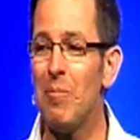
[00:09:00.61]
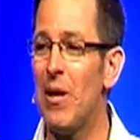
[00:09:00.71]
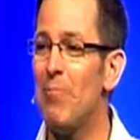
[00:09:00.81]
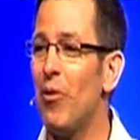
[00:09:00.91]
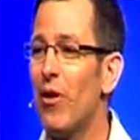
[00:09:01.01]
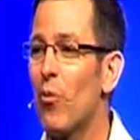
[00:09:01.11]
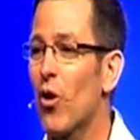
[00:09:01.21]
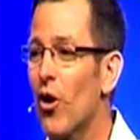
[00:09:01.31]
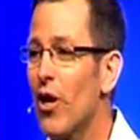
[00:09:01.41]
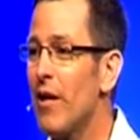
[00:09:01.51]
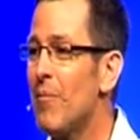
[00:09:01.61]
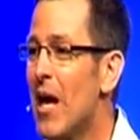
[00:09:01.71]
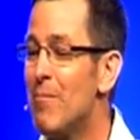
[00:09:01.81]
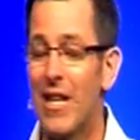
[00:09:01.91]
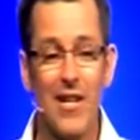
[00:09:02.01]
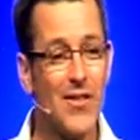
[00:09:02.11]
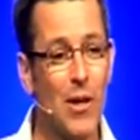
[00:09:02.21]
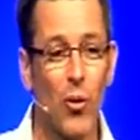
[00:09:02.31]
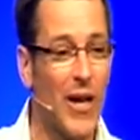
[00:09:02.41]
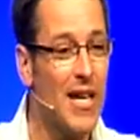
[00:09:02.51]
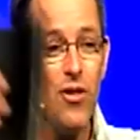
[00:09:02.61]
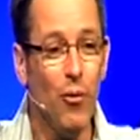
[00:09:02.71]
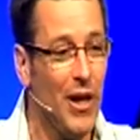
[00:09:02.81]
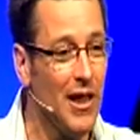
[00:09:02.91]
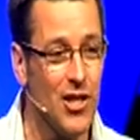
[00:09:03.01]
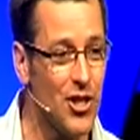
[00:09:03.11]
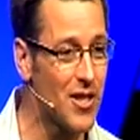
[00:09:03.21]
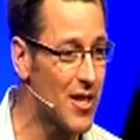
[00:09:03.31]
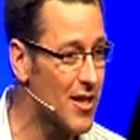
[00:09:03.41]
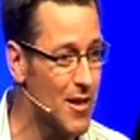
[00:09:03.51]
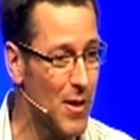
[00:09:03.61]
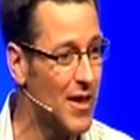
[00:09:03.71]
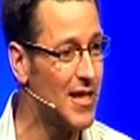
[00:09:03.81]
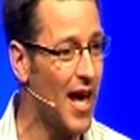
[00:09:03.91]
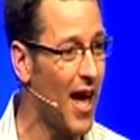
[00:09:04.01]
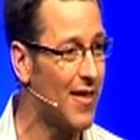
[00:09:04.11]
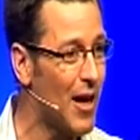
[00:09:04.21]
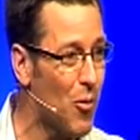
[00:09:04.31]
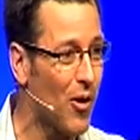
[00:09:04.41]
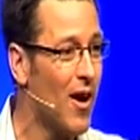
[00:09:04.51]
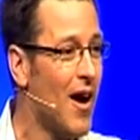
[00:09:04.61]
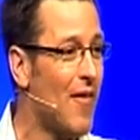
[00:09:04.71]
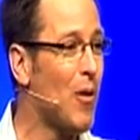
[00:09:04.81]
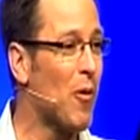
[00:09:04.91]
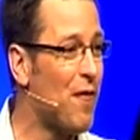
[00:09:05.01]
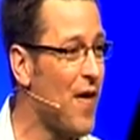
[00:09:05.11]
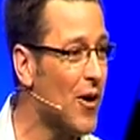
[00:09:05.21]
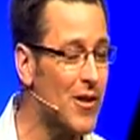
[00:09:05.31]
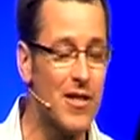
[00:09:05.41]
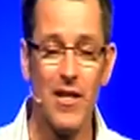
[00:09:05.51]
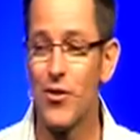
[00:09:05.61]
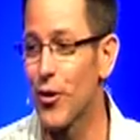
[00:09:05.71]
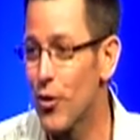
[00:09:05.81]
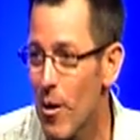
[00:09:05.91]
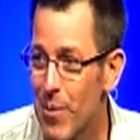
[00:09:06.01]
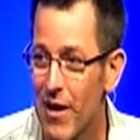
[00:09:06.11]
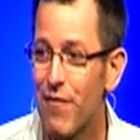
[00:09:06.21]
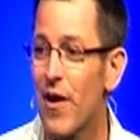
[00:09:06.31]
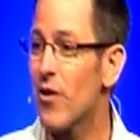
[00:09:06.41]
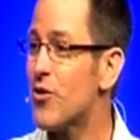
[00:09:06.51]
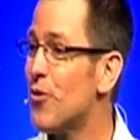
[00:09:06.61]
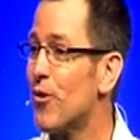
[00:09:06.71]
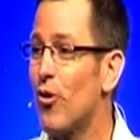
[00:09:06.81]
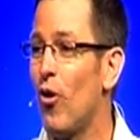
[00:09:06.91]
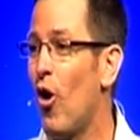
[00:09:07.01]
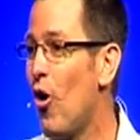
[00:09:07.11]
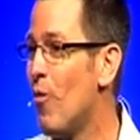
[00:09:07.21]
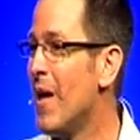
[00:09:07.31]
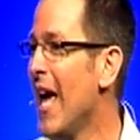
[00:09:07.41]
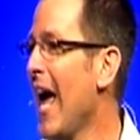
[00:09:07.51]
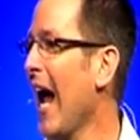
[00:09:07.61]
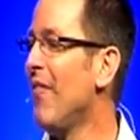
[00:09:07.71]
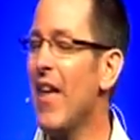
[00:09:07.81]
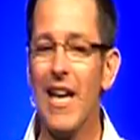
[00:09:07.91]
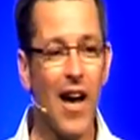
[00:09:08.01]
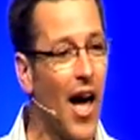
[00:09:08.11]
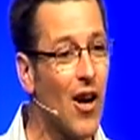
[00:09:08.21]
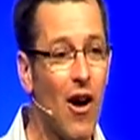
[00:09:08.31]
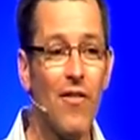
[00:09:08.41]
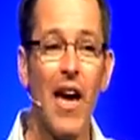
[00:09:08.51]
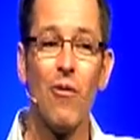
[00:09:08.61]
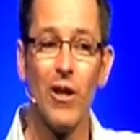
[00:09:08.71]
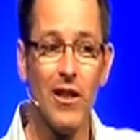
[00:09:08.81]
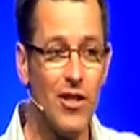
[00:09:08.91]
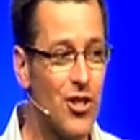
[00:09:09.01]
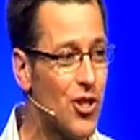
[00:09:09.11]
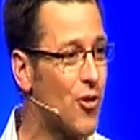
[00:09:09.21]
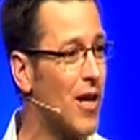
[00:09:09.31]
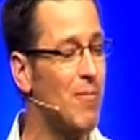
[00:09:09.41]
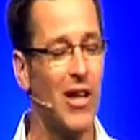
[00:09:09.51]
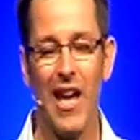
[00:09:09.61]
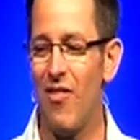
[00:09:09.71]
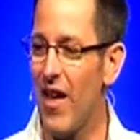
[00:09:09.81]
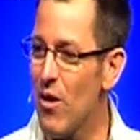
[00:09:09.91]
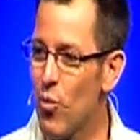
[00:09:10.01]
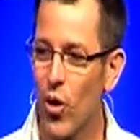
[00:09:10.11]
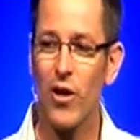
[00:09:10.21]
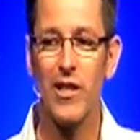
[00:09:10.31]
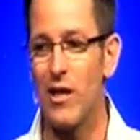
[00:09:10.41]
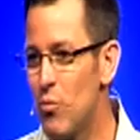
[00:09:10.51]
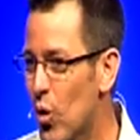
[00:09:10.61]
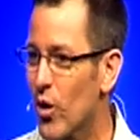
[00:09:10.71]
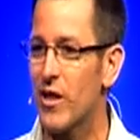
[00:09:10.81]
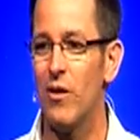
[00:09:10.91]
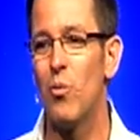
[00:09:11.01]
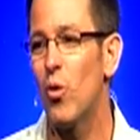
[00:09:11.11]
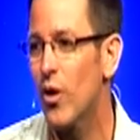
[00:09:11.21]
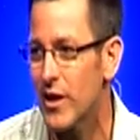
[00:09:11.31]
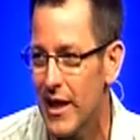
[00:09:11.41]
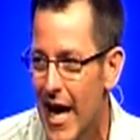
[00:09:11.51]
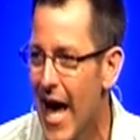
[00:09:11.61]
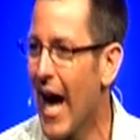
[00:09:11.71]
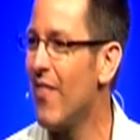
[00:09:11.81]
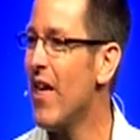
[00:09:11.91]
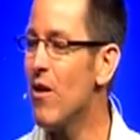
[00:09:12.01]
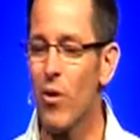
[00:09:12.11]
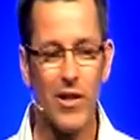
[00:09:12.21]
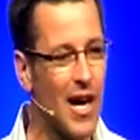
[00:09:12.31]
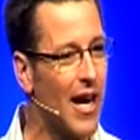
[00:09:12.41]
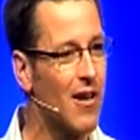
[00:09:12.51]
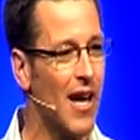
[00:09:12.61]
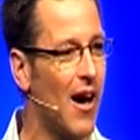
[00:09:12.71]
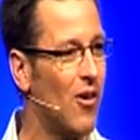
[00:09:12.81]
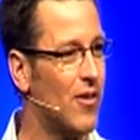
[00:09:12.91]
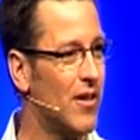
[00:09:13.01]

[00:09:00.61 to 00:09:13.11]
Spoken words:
people that were hurting because they were in the religious system of the day. They were Pharisees or grew up in a Pharisaical home, and they got on that religious treadmill, and they worked it and worked it and worked it, and they were tired out.